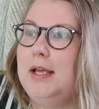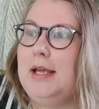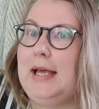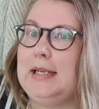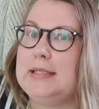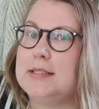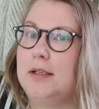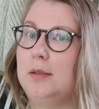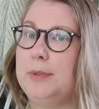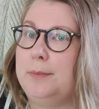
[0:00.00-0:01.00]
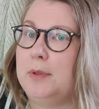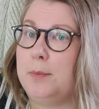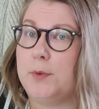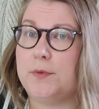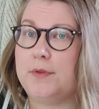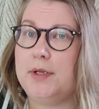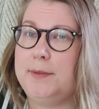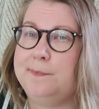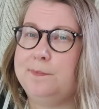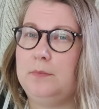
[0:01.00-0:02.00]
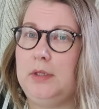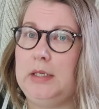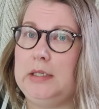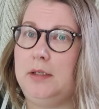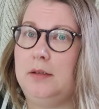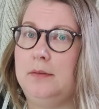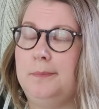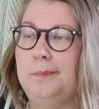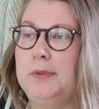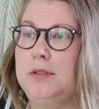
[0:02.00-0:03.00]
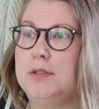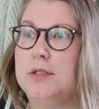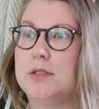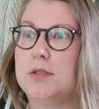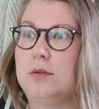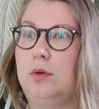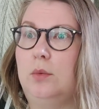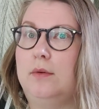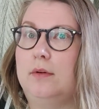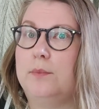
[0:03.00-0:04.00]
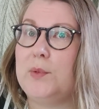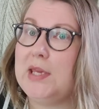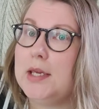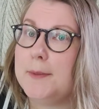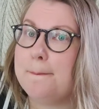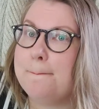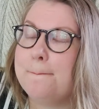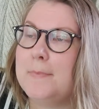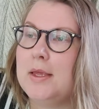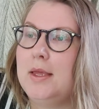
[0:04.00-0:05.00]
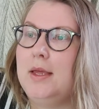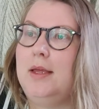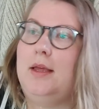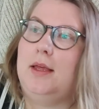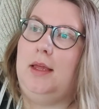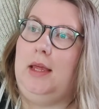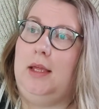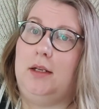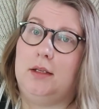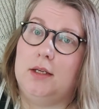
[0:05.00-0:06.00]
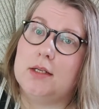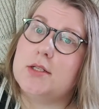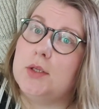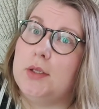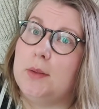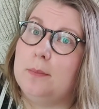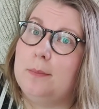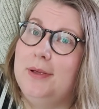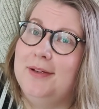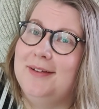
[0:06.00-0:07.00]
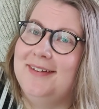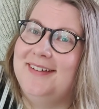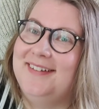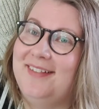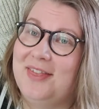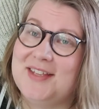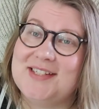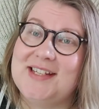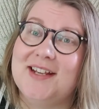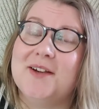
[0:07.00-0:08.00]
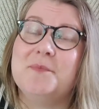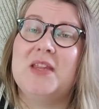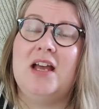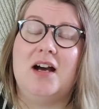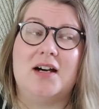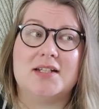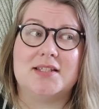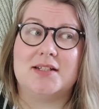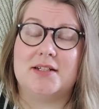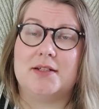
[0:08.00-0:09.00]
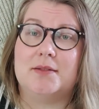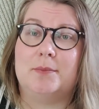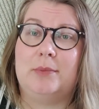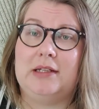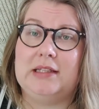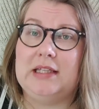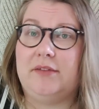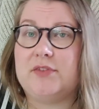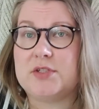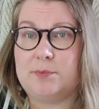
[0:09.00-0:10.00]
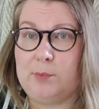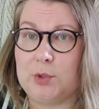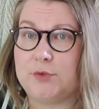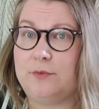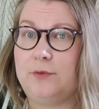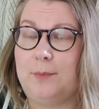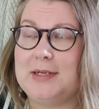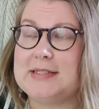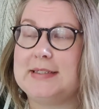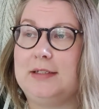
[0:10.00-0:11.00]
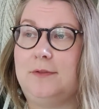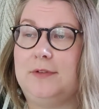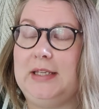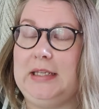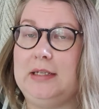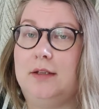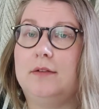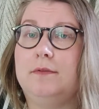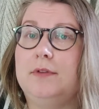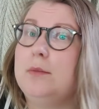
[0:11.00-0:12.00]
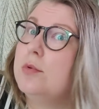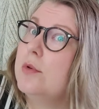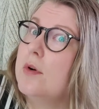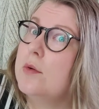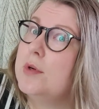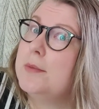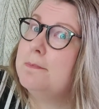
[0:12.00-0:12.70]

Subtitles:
and it's gonna be my birthday in just over a week. And I actually this year I started buying gifts more for myself in February,